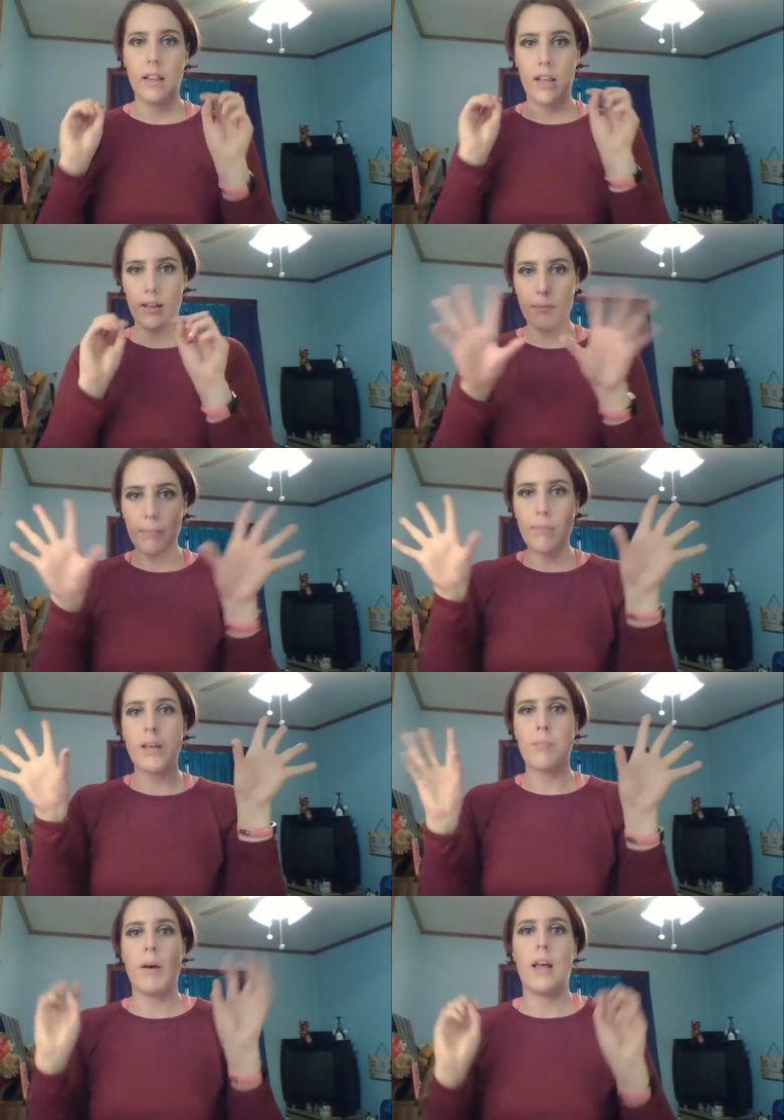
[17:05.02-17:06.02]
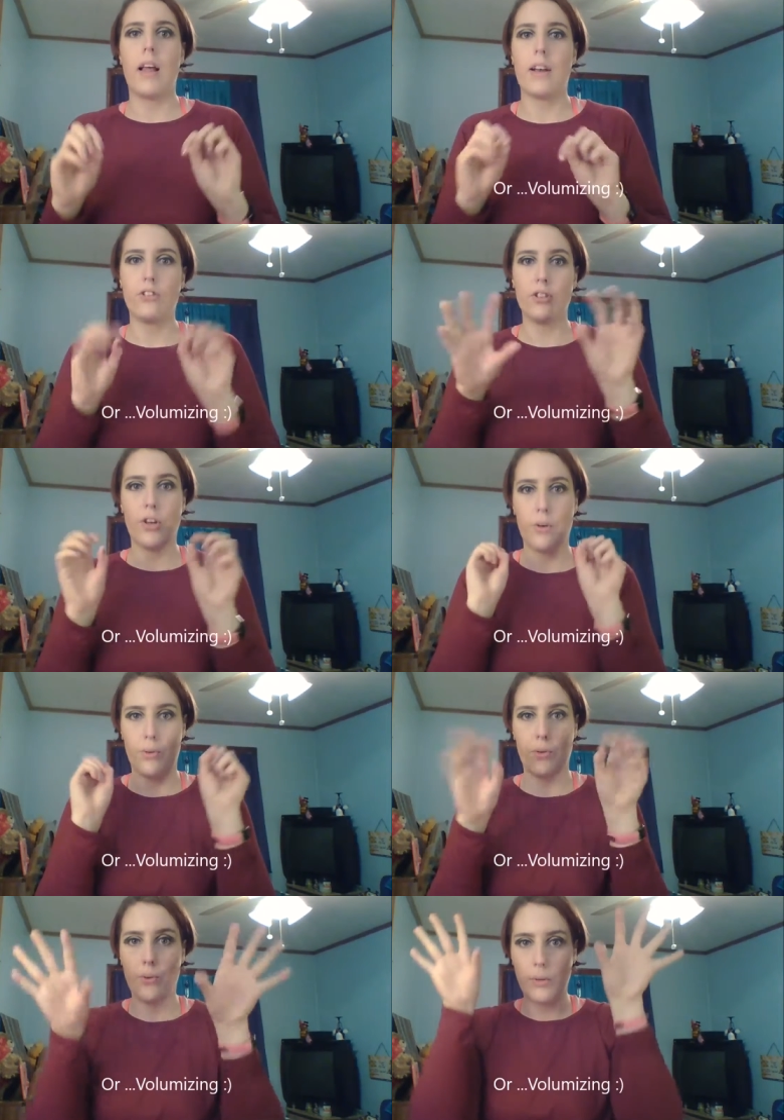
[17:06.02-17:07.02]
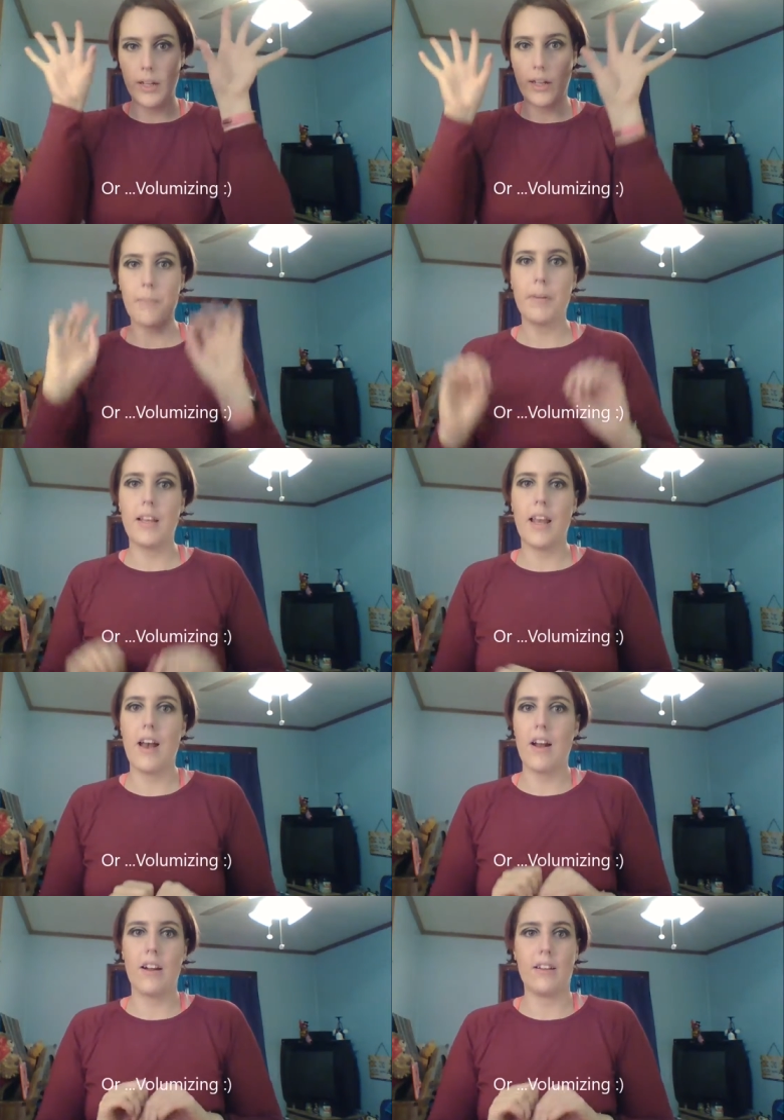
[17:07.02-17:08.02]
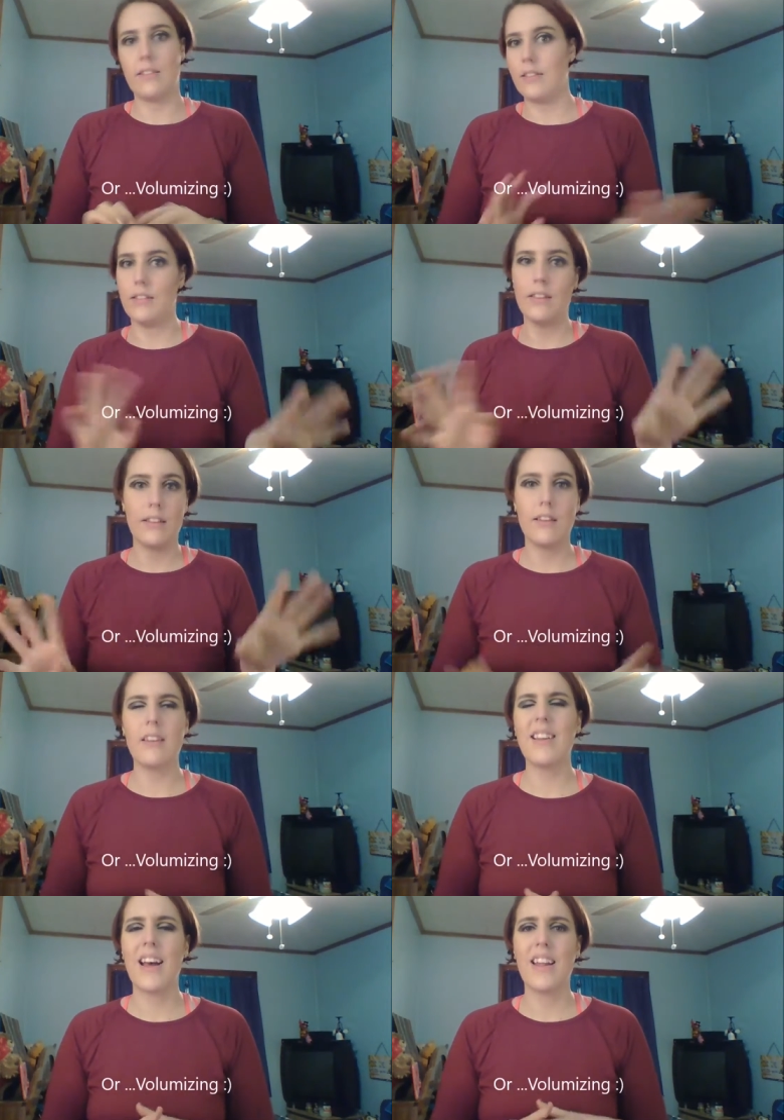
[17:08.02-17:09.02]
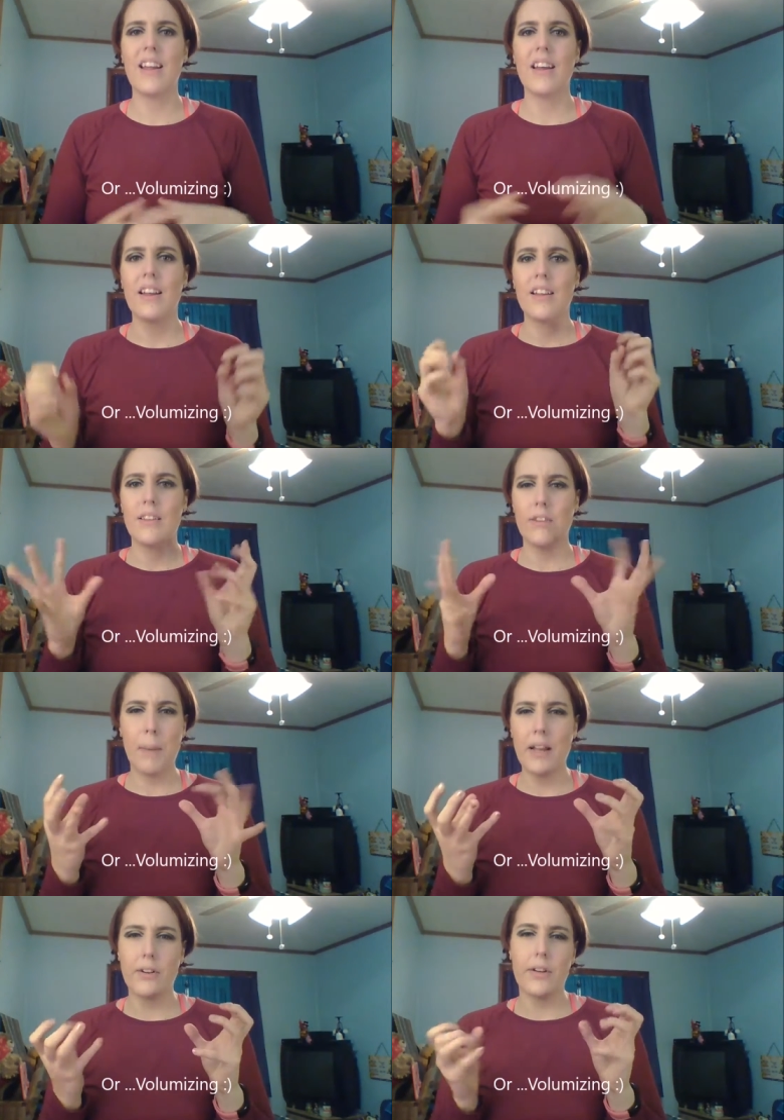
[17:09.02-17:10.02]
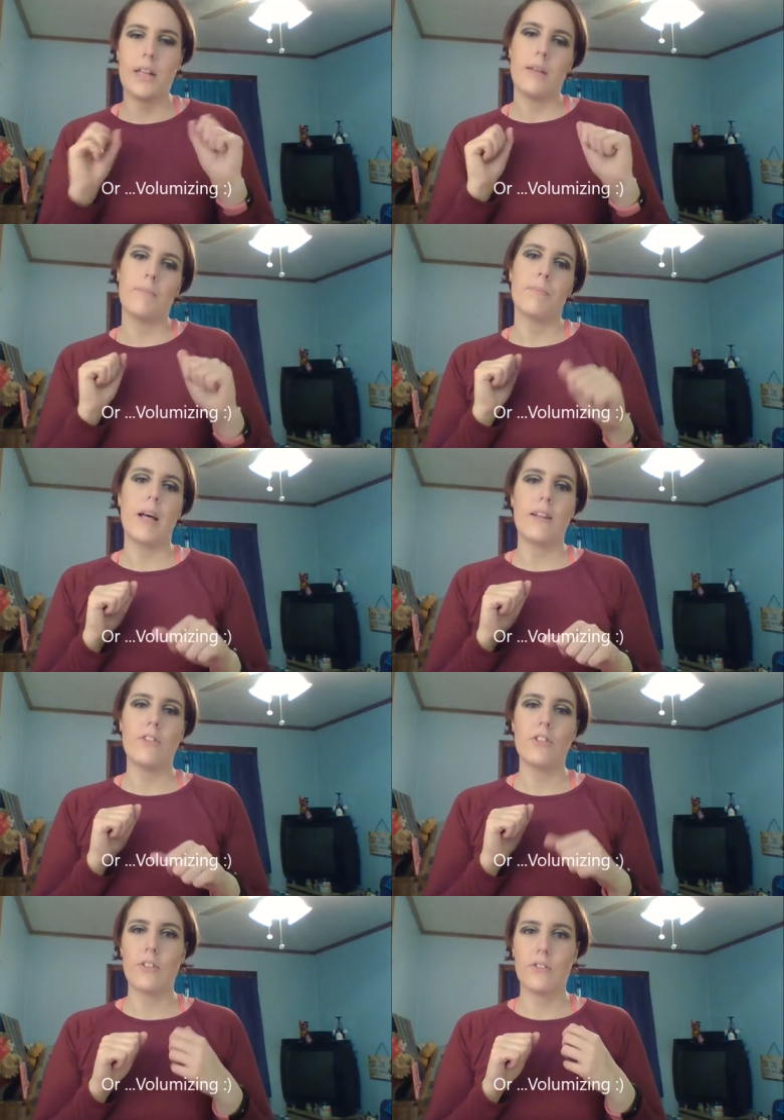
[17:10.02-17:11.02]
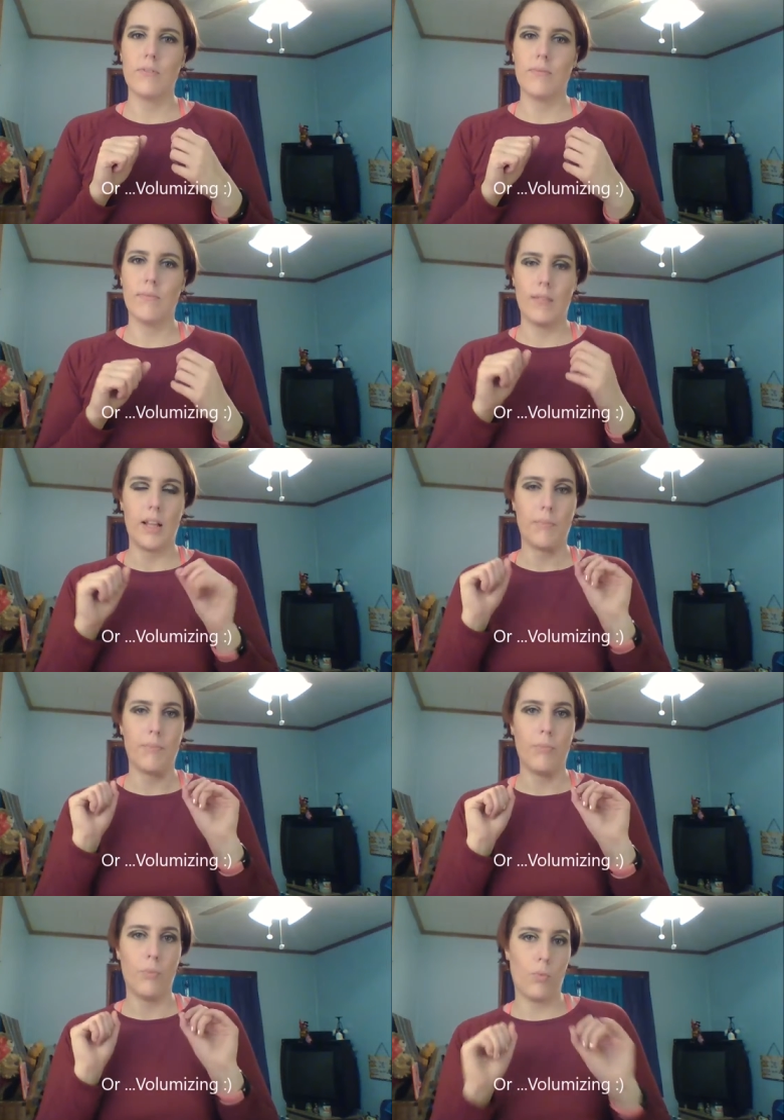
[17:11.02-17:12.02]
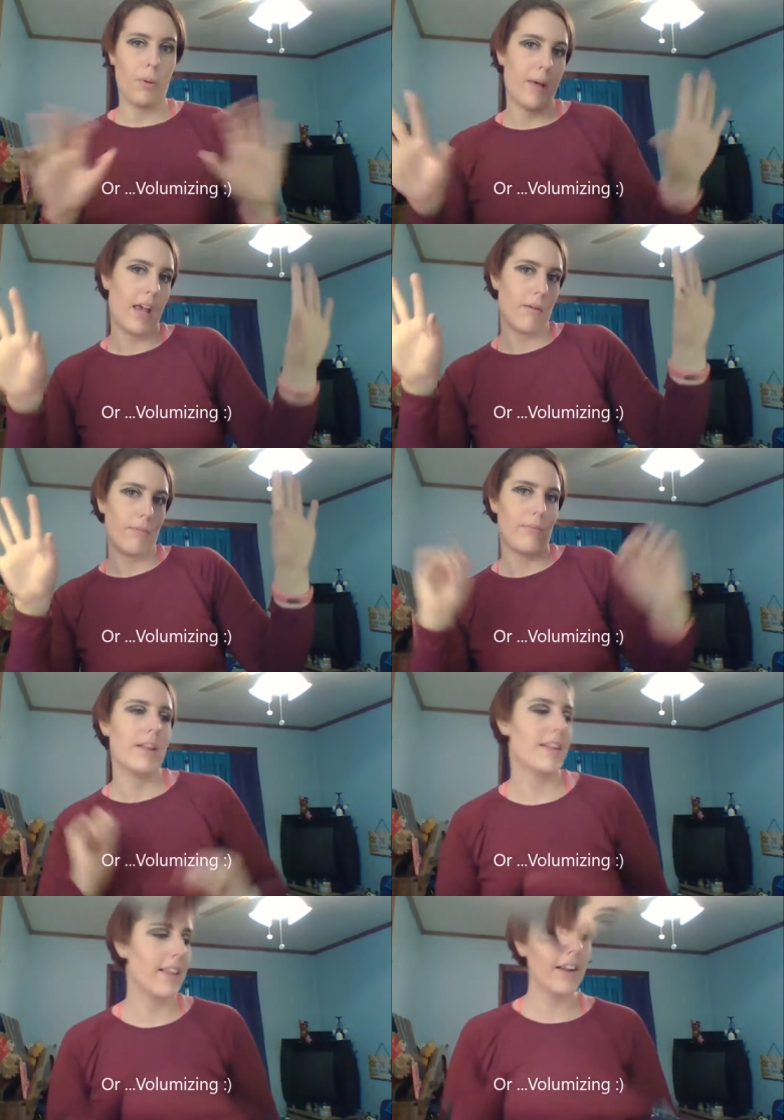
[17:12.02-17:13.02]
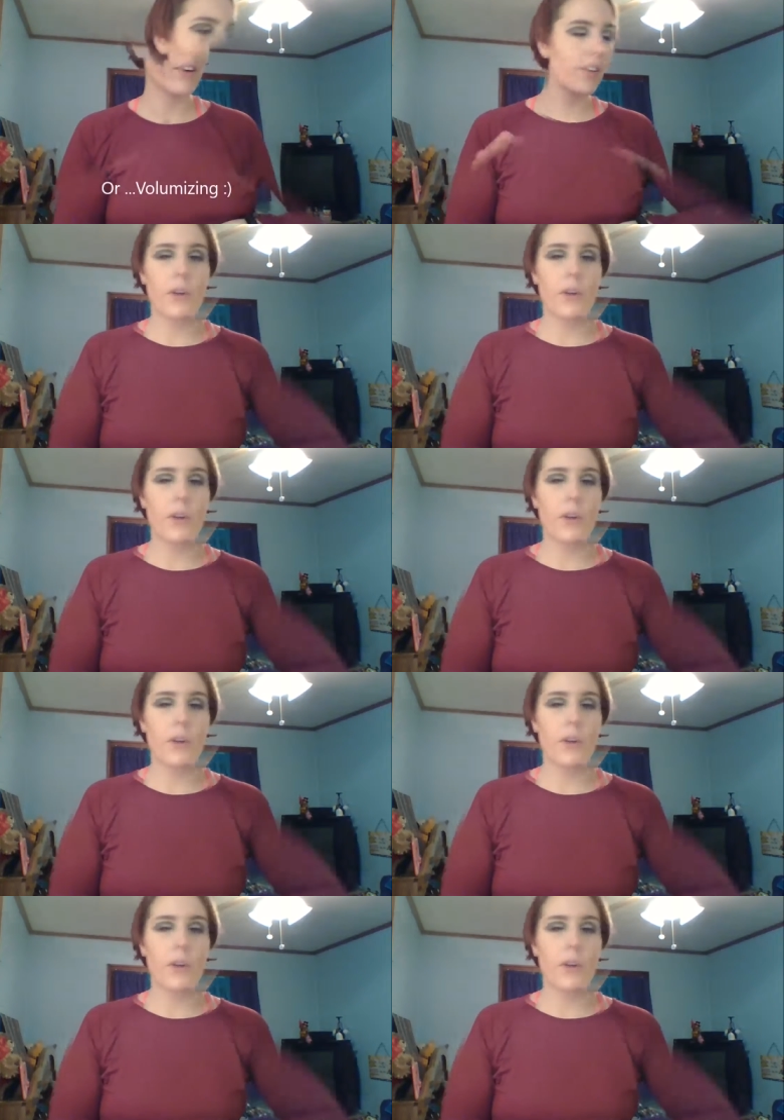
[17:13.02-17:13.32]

like make my lashes go like up in the air and not spidery, but just like wha-bam, there you are.